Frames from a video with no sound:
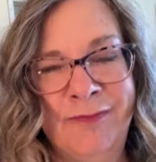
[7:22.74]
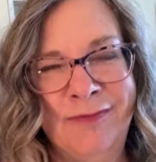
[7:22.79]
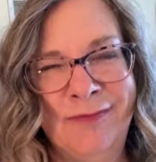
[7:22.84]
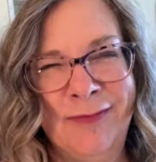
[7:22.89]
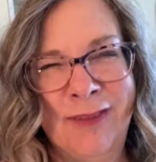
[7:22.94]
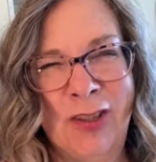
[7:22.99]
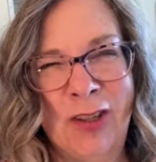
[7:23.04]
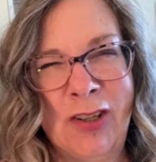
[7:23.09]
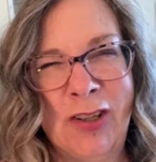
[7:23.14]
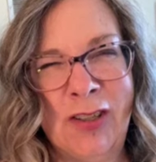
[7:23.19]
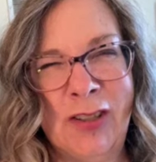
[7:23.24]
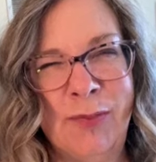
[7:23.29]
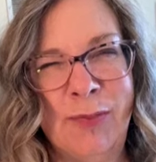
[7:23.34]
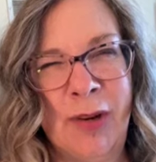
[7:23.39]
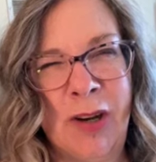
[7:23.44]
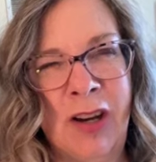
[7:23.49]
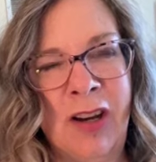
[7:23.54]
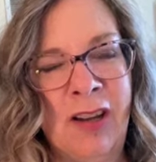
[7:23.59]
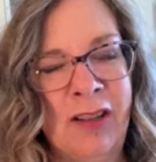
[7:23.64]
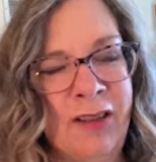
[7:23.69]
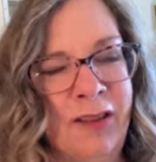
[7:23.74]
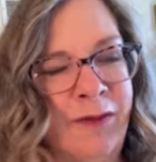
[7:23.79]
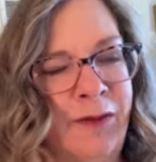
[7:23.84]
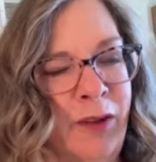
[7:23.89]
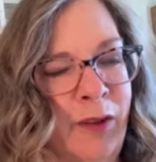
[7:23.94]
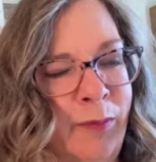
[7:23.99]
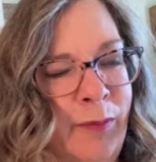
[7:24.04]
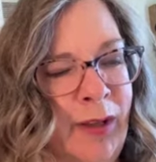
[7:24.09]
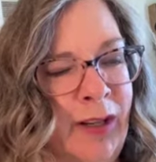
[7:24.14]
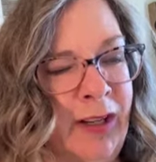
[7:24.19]
So I just paused
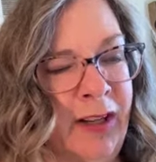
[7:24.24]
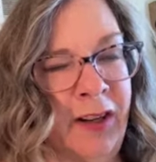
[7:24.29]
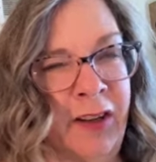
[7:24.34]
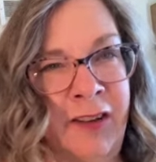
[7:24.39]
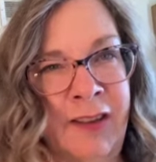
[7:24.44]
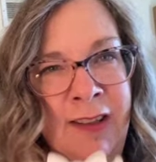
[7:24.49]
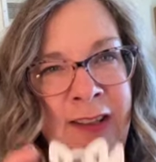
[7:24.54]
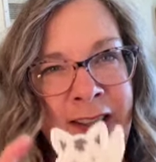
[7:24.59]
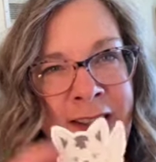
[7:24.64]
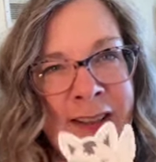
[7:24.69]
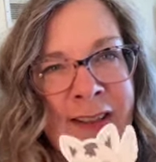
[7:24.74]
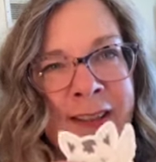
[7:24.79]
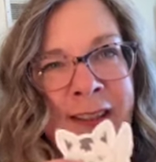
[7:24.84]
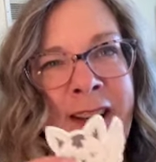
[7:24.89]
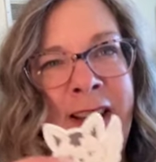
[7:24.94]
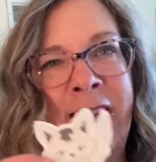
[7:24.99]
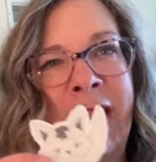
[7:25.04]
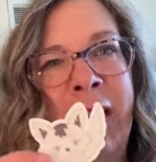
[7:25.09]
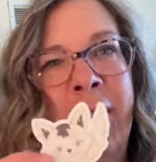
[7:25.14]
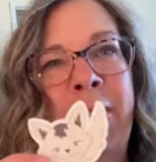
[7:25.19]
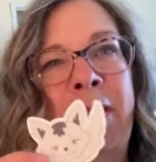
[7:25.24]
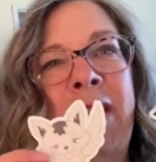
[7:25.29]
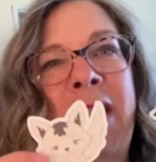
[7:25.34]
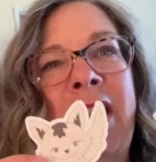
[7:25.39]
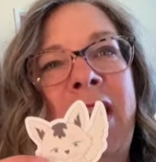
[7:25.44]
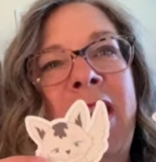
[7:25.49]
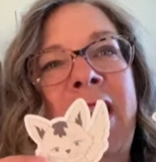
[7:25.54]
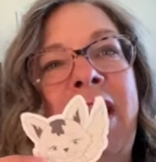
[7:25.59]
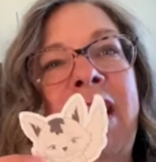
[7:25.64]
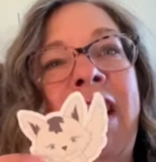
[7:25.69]
for a minute on these. I'm
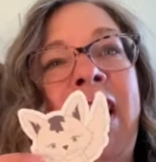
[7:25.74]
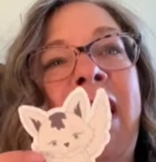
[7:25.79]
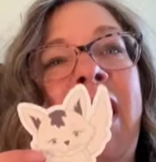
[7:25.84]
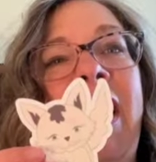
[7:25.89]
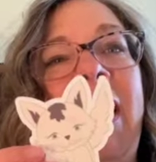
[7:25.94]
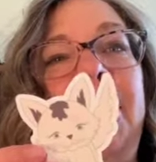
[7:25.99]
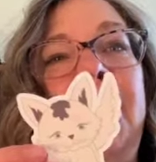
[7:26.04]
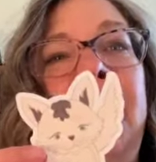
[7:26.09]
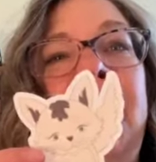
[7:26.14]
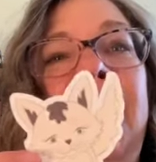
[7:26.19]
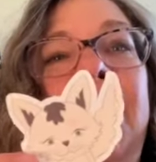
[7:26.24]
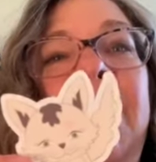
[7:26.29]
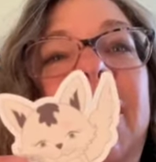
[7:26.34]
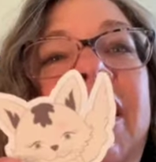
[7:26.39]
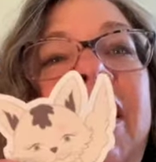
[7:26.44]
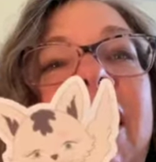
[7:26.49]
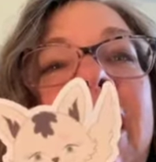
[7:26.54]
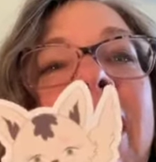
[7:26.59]
thinking I'm still going to